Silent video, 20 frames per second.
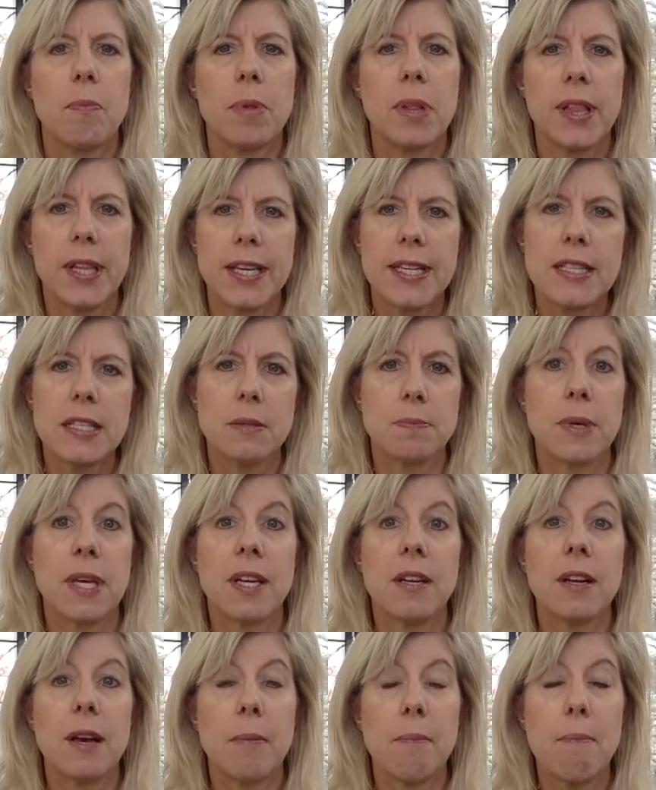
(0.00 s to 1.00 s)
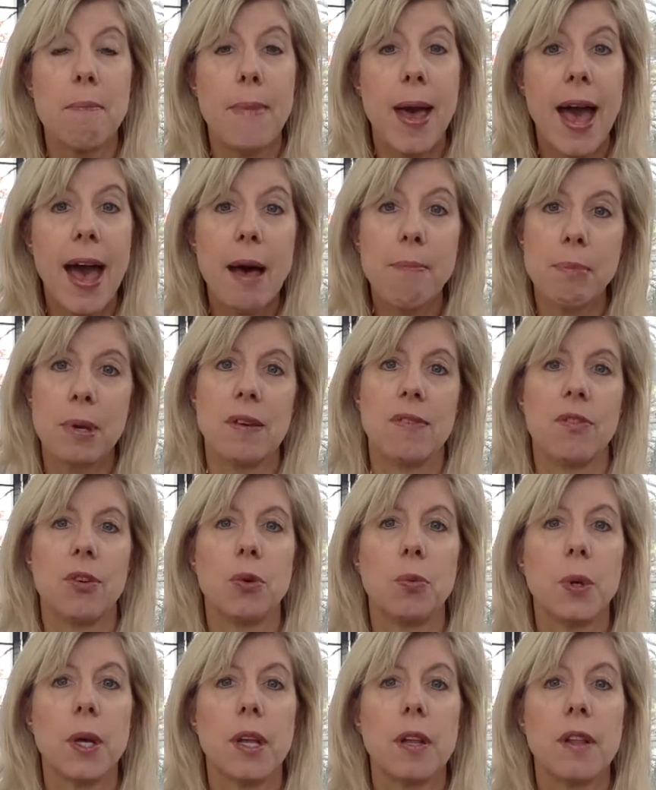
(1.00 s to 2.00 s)
placement, a map, if you
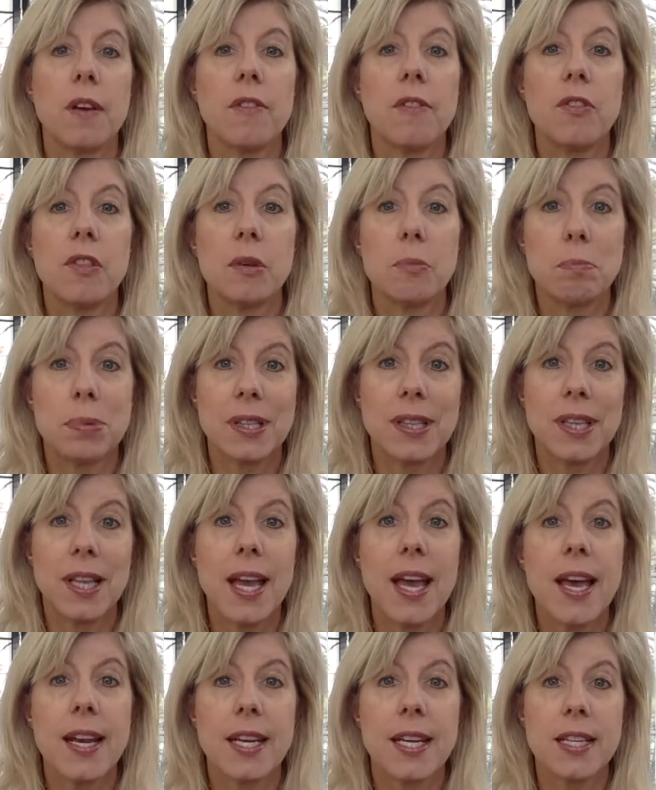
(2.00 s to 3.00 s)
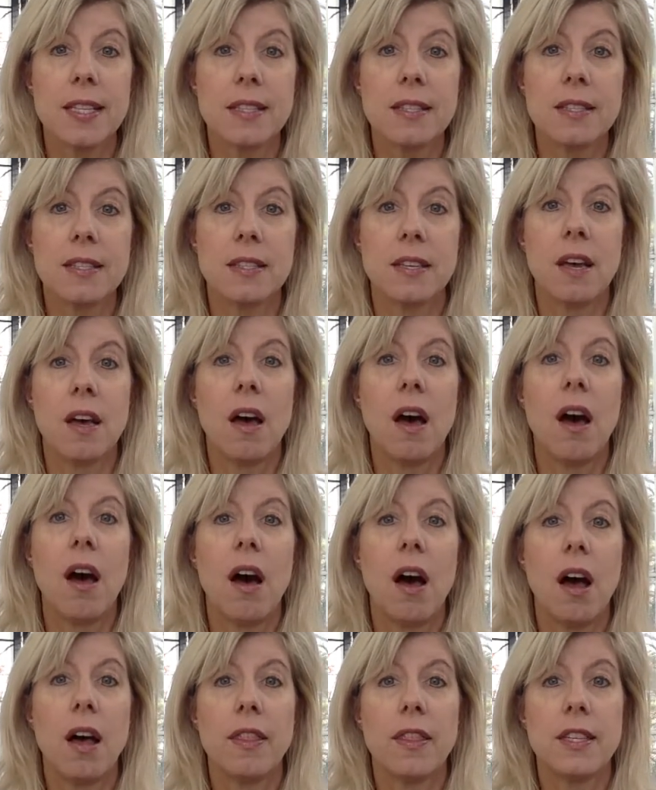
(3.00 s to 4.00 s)
will, of the planets
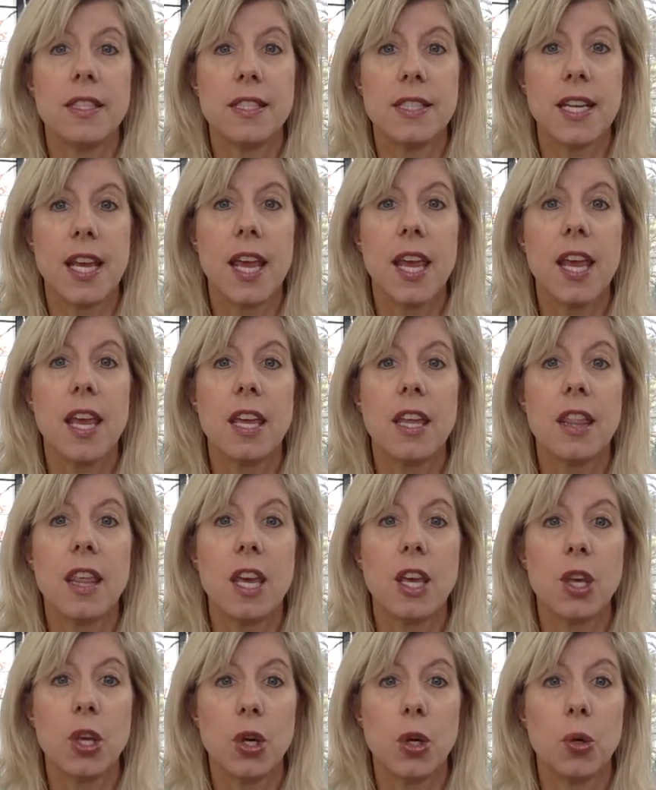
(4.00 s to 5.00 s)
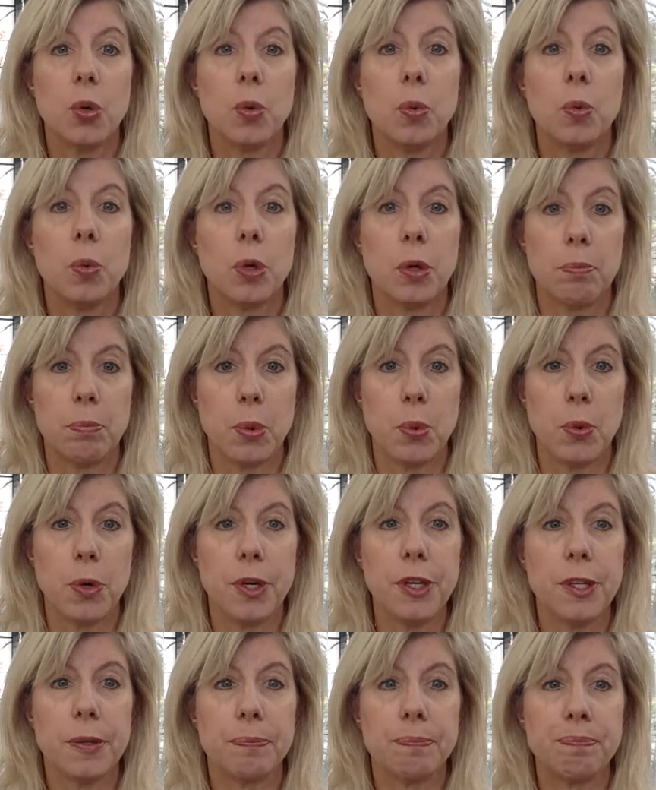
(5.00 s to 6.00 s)
on the day that you were
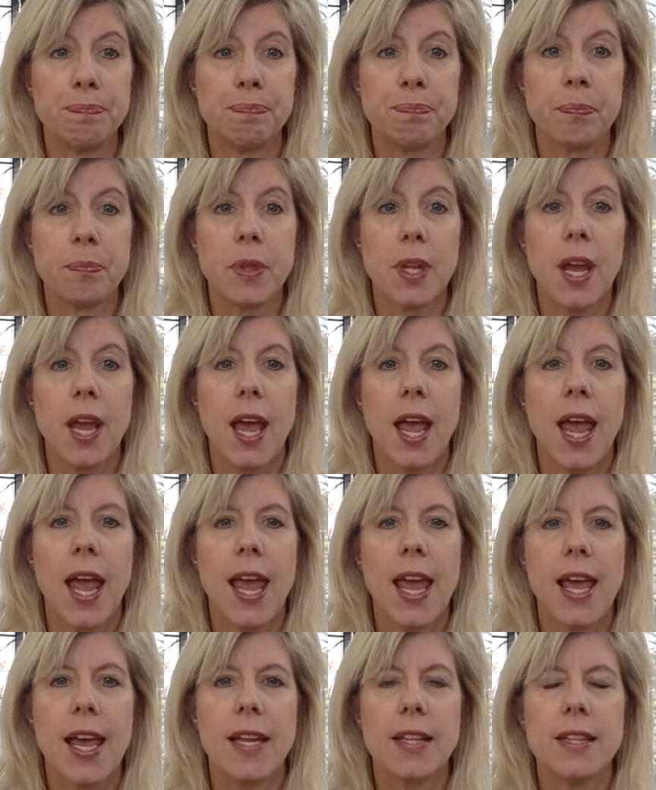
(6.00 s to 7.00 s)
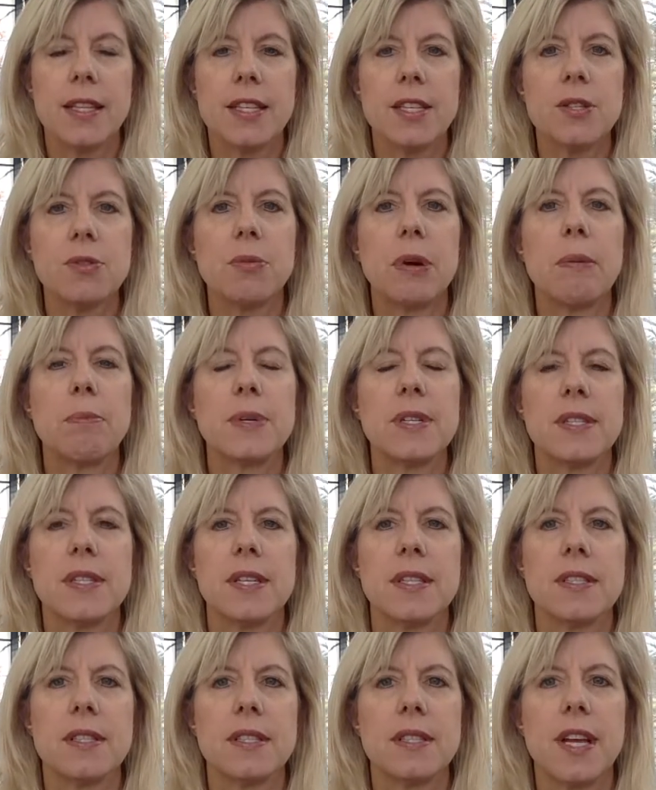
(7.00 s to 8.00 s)
born. And this
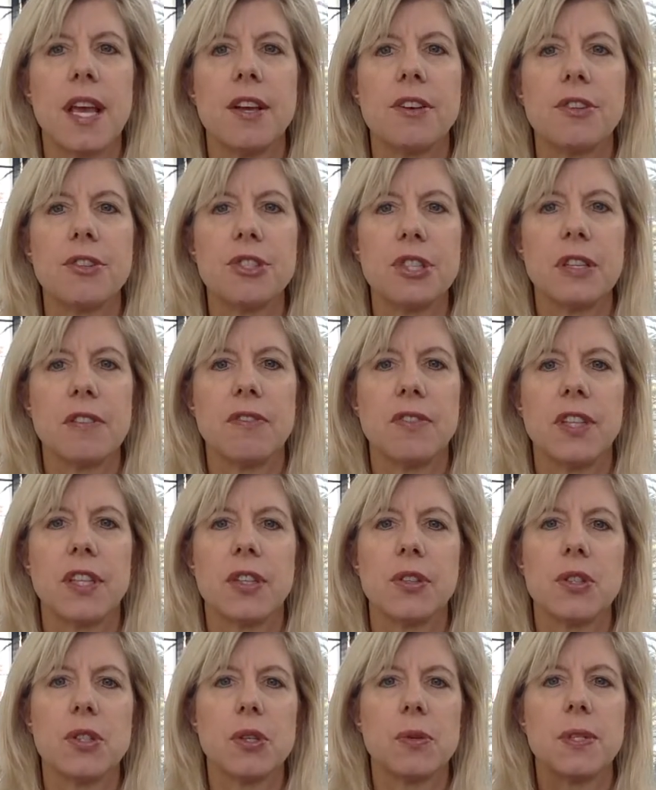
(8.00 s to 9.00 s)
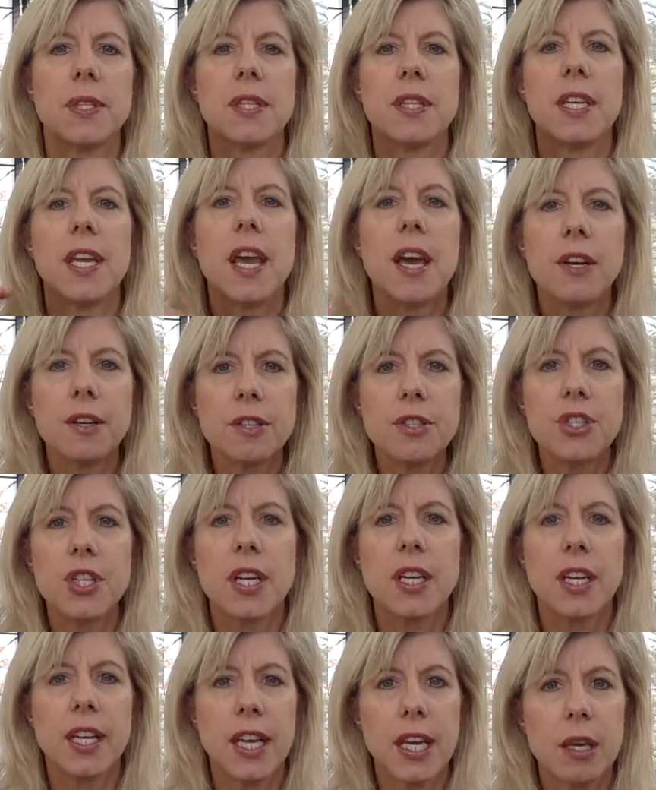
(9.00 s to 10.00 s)
represents an energy field. So it's the
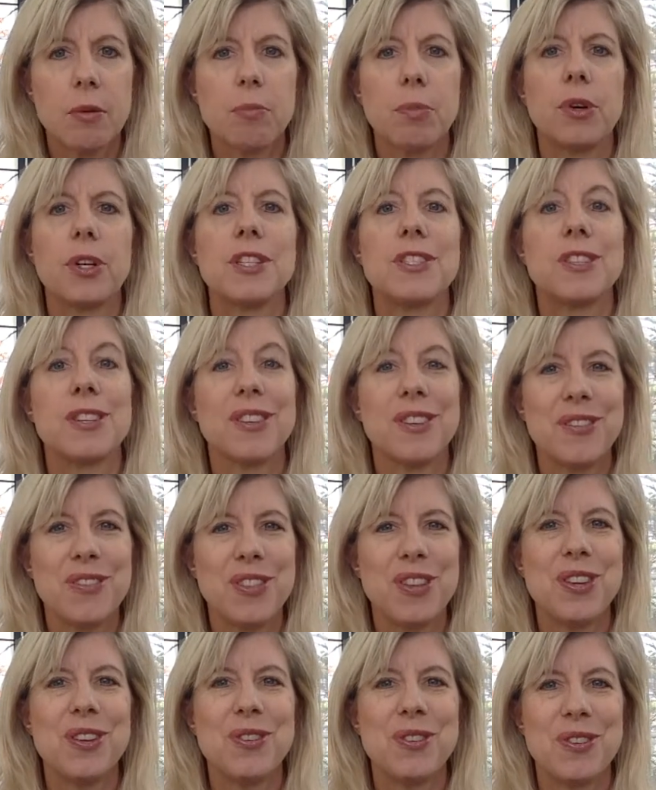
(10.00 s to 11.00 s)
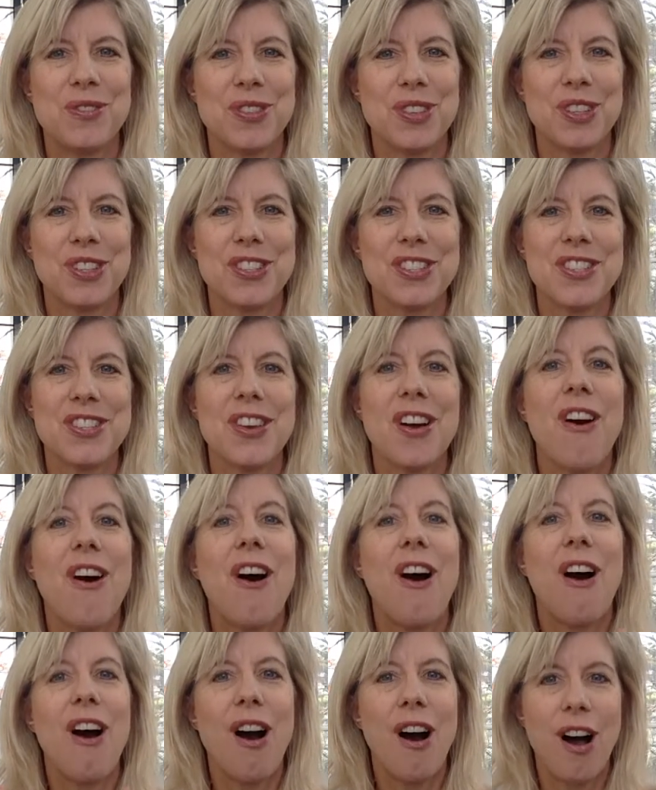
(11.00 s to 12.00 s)
energetic imprint of the universe
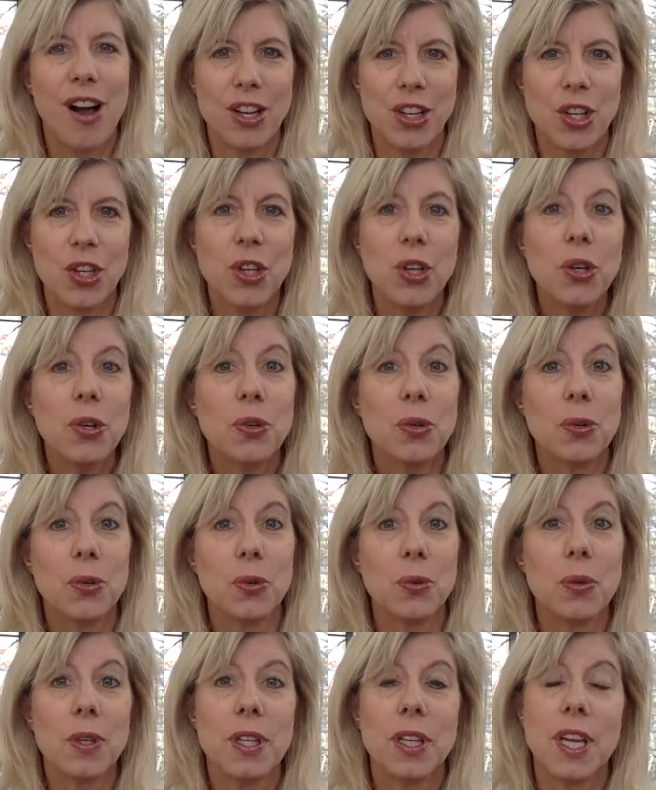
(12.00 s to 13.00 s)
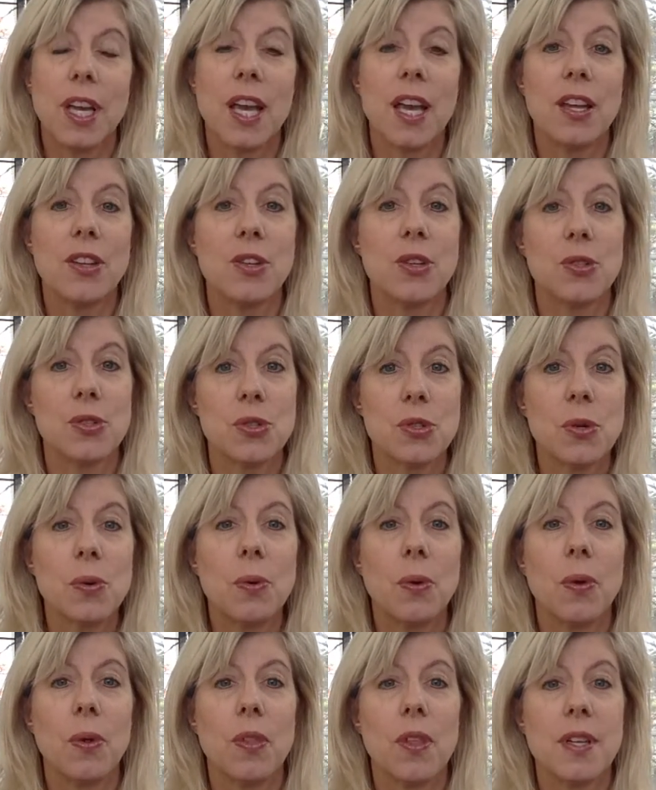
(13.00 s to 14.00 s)
on you and your
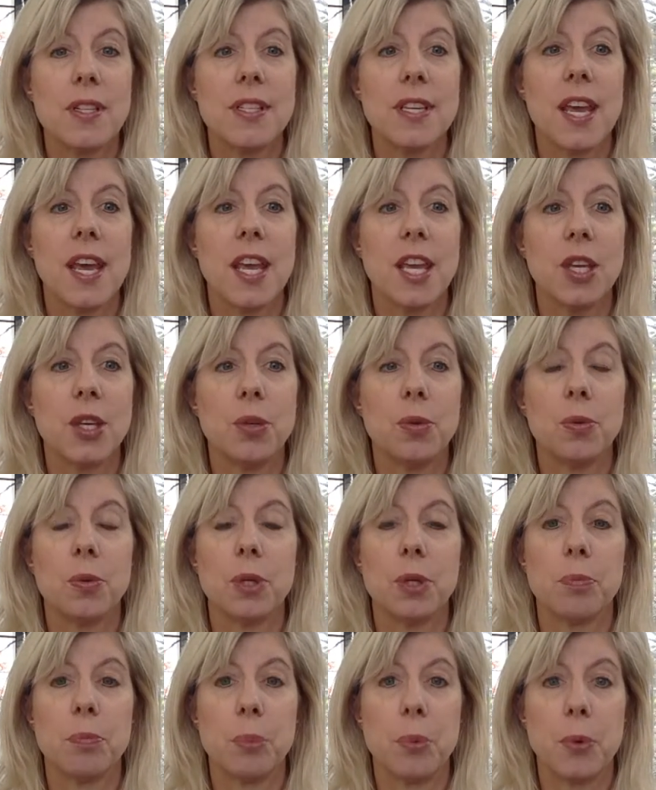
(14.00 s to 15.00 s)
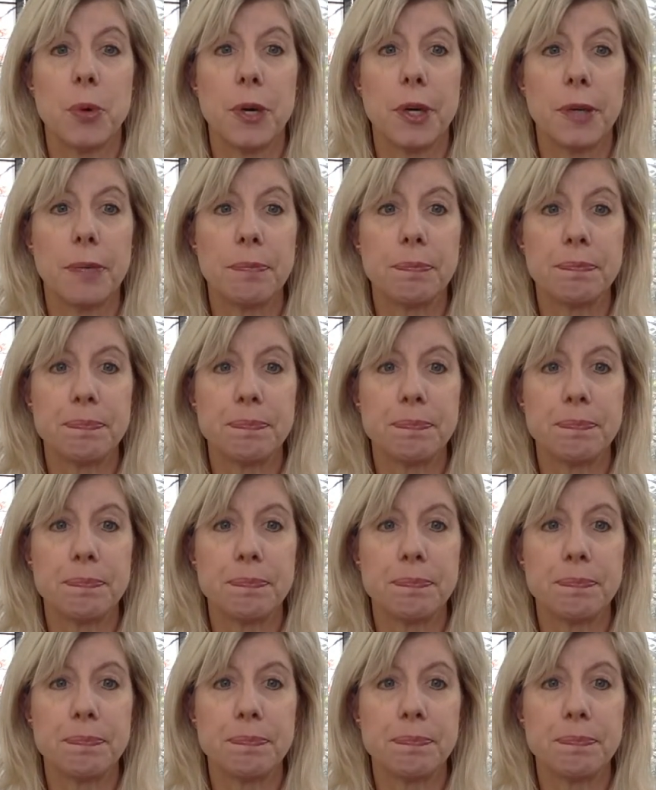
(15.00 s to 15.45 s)
soul the day you were born.